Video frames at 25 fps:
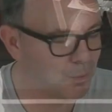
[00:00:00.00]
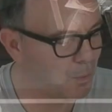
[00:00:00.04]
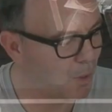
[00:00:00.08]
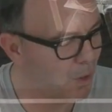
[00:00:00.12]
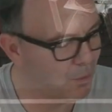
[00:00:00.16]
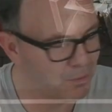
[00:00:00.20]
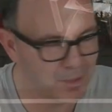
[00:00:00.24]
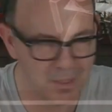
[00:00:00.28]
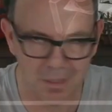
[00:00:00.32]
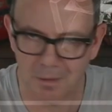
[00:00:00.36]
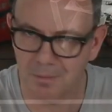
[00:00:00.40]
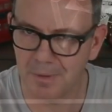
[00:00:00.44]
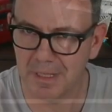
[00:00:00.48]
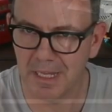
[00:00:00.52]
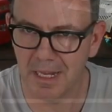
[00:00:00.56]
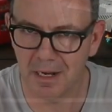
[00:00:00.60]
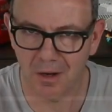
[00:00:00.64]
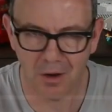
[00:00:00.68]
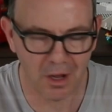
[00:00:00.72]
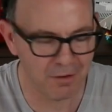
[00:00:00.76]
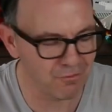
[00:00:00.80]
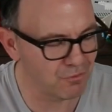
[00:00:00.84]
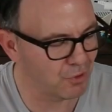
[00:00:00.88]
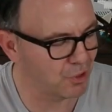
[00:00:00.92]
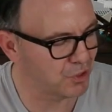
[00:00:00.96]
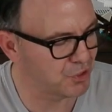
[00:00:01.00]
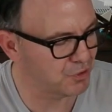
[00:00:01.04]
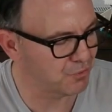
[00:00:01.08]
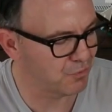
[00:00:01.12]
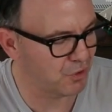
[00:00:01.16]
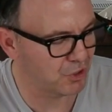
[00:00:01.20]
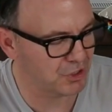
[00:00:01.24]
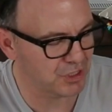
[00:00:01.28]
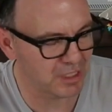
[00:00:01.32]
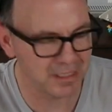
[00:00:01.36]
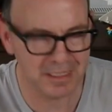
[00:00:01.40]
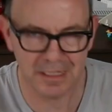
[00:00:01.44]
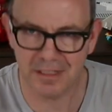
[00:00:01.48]
as well. You know, they're like Roger.
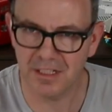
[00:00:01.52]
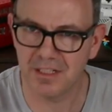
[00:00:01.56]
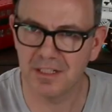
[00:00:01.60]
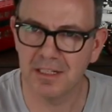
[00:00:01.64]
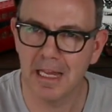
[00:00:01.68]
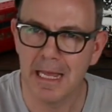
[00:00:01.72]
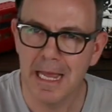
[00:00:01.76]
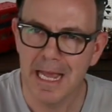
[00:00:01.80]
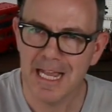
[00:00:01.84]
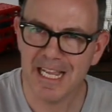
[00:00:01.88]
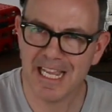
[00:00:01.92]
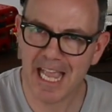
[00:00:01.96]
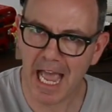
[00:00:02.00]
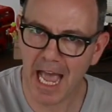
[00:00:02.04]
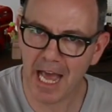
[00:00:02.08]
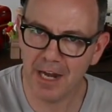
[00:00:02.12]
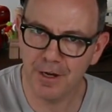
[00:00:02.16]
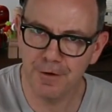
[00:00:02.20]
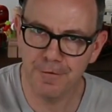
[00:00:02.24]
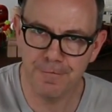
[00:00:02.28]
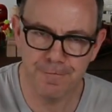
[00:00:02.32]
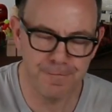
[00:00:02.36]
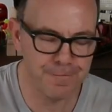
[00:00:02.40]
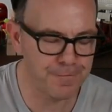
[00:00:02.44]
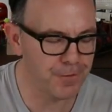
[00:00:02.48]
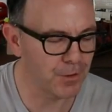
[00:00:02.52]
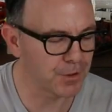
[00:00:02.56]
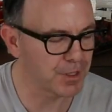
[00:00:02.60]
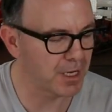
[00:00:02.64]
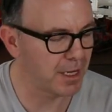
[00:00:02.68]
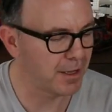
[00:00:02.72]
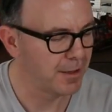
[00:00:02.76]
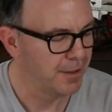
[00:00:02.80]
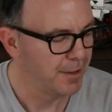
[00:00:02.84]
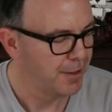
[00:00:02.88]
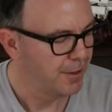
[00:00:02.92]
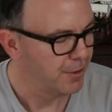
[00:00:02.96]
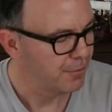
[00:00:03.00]
They're just cannon
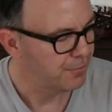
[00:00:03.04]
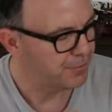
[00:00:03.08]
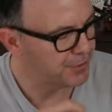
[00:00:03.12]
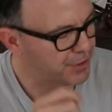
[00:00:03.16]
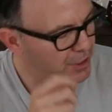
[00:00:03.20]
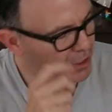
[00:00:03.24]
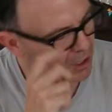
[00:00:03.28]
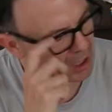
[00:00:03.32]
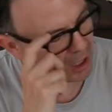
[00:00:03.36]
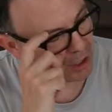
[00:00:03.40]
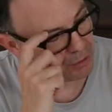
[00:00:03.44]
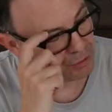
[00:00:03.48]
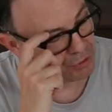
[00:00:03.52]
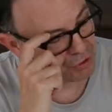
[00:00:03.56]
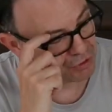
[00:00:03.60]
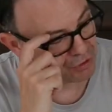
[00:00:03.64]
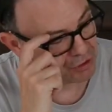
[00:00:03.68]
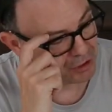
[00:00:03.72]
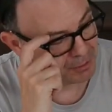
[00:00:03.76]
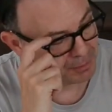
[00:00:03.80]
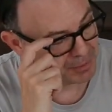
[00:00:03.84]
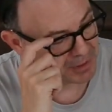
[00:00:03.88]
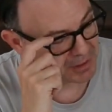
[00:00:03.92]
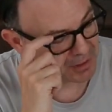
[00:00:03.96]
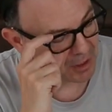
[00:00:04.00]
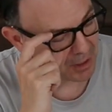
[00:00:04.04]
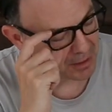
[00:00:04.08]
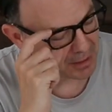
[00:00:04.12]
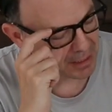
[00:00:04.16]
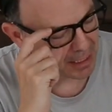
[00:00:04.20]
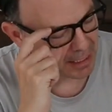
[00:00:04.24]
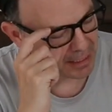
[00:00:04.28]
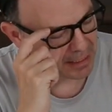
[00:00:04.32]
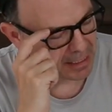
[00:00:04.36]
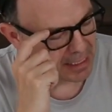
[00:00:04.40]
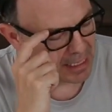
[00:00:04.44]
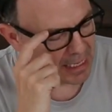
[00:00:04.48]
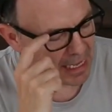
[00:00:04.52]
fodder for the clone troopers, aren't
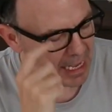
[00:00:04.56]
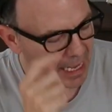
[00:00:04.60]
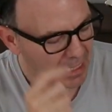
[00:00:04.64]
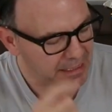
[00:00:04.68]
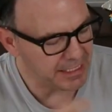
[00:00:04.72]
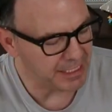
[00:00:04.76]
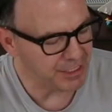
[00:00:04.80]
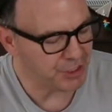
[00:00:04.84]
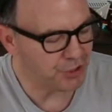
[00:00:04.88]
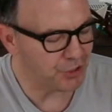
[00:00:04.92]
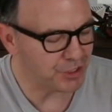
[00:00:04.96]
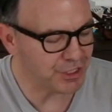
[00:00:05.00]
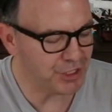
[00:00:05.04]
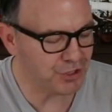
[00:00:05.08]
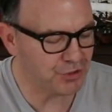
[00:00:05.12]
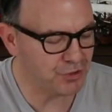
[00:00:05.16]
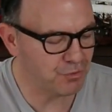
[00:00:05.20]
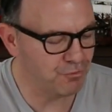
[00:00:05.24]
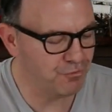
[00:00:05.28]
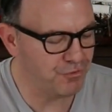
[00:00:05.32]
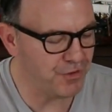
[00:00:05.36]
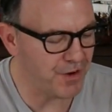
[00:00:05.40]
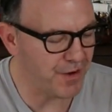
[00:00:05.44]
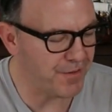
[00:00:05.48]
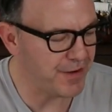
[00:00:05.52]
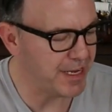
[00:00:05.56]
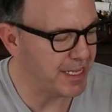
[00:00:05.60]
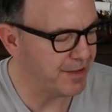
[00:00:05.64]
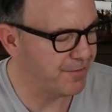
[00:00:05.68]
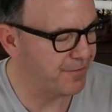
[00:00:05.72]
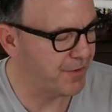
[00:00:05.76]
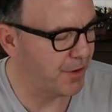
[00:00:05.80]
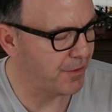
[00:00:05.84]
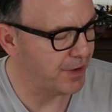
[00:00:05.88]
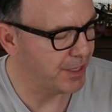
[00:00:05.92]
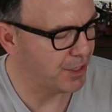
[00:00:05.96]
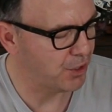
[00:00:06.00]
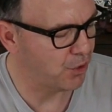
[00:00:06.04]
they? And then you've got this
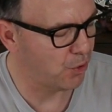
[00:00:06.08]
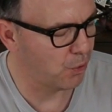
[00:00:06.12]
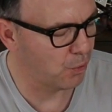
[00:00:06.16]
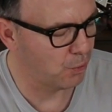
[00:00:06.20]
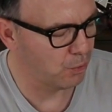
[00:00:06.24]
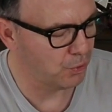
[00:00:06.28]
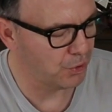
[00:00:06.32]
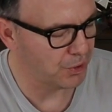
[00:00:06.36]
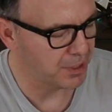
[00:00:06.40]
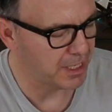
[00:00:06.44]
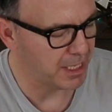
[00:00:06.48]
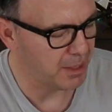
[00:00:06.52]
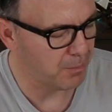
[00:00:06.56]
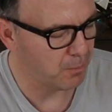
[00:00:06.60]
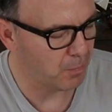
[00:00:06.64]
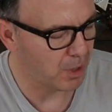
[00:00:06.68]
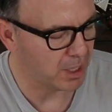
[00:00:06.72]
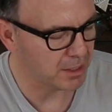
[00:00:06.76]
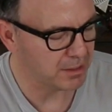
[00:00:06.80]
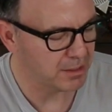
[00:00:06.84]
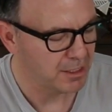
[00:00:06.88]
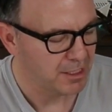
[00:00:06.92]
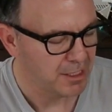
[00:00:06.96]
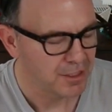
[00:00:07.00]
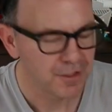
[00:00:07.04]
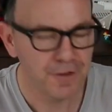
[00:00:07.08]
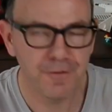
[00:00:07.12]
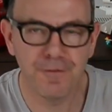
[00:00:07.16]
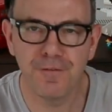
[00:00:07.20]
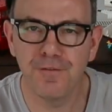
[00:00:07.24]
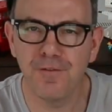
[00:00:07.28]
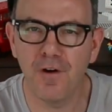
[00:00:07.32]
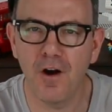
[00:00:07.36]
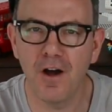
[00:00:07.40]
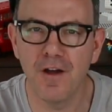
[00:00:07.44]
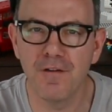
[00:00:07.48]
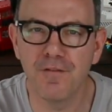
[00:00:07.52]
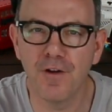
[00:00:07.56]
very cool looking one, the
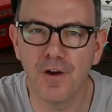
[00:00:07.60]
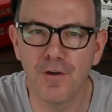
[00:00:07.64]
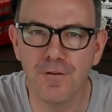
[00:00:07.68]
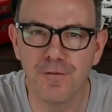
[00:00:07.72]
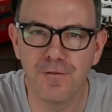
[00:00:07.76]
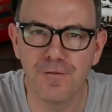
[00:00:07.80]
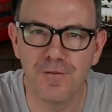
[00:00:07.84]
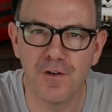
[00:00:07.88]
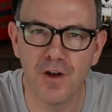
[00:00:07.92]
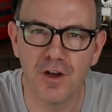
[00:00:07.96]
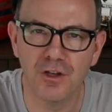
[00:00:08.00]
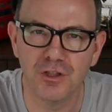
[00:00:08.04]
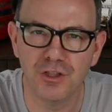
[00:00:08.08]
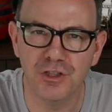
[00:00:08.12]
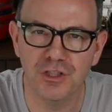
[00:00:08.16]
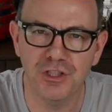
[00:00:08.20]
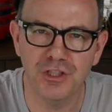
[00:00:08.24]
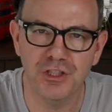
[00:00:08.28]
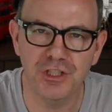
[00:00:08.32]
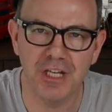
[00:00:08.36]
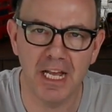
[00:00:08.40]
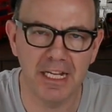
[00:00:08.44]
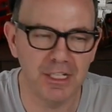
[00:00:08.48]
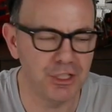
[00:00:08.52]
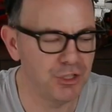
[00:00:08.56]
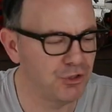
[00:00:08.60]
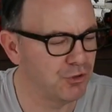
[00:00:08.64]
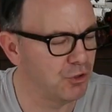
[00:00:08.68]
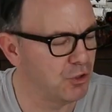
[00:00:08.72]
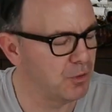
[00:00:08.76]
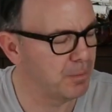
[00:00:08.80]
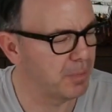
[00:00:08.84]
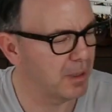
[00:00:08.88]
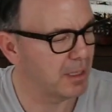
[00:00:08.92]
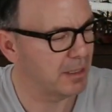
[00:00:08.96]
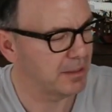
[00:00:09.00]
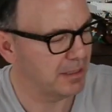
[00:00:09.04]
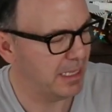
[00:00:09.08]
501st Jet
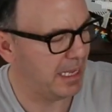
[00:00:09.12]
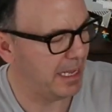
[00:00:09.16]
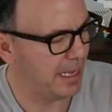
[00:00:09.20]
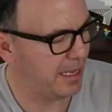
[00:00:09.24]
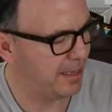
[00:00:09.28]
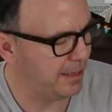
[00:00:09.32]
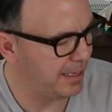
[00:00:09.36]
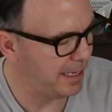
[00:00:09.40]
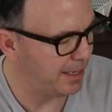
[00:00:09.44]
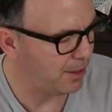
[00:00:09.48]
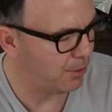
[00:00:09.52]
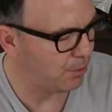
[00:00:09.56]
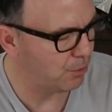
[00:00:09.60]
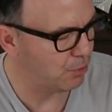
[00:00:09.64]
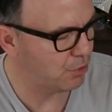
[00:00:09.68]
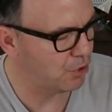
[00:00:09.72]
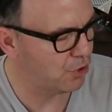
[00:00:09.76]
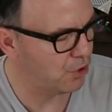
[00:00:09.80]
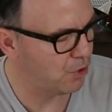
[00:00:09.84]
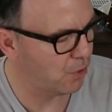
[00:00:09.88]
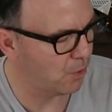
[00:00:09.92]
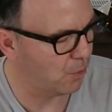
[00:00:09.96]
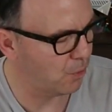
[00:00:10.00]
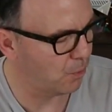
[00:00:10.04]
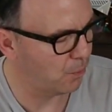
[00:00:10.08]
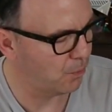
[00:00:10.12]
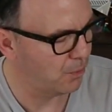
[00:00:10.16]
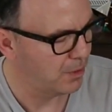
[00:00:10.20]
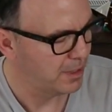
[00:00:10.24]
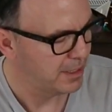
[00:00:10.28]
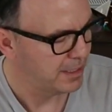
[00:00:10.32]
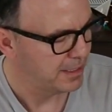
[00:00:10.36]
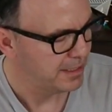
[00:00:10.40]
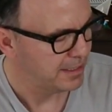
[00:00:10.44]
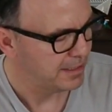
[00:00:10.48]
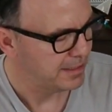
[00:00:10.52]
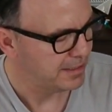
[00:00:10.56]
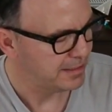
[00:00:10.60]
Trooper. Now, how cool
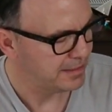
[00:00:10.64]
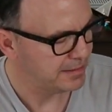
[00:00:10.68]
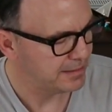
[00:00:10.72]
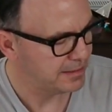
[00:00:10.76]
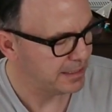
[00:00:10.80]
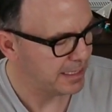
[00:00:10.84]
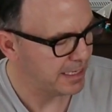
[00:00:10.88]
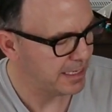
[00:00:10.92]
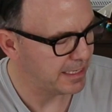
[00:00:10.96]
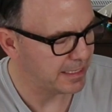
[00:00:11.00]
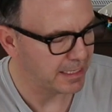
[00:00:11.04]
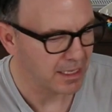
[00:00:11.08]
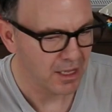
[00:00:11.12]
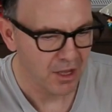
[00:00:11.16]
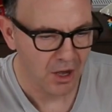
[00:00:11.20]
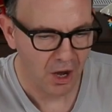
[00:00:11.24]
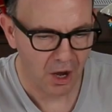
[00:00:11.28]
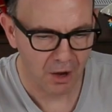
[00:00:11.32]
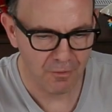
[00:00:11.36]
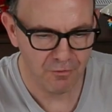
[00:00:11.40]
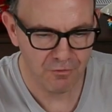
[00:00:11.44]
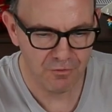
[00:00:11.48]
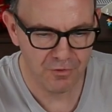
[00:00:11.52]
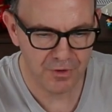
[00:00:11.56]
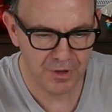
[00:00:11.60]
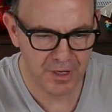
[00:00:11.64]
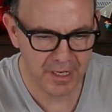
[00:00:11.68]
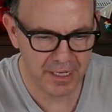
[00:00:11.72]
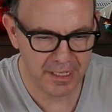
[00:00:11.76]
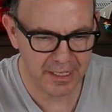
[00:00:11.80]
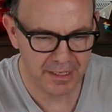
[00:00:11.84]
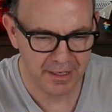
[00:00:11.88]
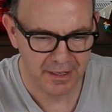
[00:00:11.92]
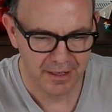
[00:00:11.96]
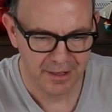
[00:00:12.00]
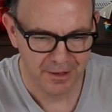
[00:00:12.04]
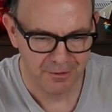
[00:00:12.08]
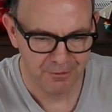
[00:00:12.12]
is he? I'm
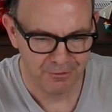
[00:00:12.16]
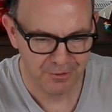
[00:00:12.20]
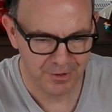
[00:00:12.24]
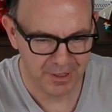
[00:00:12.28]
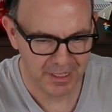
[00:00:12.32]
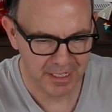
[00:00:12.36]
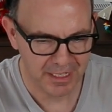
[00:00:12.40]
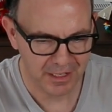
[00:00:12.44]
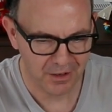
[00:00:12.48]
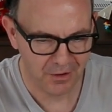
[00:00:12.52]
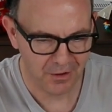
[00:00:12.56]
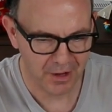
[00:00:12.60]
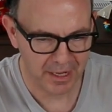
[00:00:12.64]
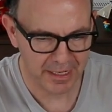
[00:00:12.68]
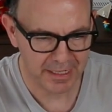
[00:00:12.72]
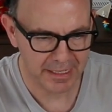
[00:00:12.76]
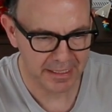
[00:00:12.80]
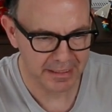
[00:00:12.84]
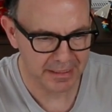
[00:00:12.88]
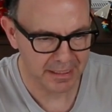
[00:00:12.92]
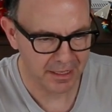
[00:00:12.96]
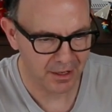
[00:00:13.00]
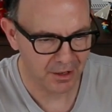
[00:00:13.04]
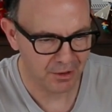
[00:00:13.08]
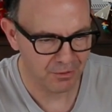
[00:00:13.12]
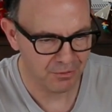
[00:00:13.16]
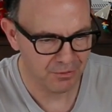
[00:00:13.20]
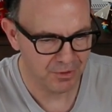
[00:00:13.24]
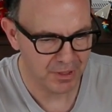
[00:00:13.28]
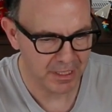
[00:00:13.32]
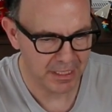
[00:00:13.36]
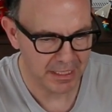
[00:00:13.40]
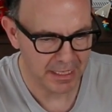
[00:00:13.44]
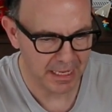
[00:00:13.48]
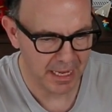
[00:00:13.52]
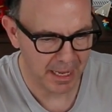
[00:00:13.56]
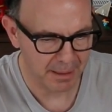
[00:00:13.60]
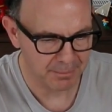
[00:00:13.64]
really liking that. I
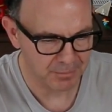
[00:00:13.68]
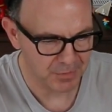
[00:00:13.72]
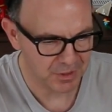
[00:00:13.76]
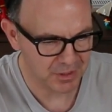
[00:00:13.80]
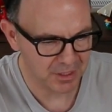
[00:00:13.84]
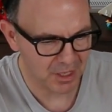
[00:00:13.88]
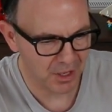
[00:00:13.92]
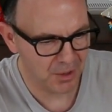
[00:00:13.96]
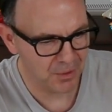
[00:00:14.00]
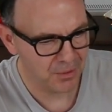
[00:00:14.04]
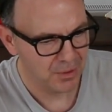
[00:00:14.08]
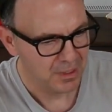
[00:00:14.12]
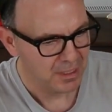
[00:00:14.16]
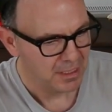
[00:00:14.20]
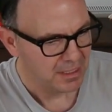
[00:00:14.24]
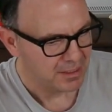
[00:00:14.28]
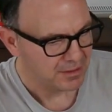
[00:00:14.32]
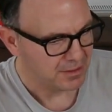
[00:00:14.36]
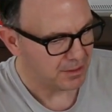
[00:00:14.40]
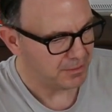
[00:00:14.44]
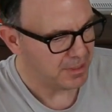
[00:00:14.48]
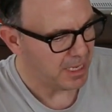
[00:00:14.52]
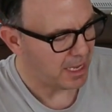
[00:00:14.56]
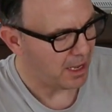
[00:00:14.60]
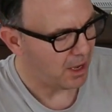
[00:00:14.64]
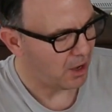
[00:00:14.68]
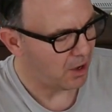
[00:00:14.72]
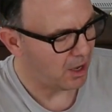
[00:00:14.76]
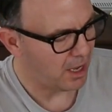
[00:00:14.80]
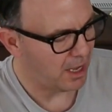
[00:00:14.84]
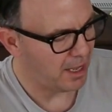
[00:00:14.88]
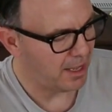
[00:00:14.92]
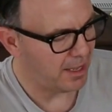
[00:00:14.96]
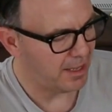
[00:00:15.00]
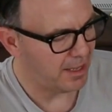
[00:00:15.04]
really am. So yeah,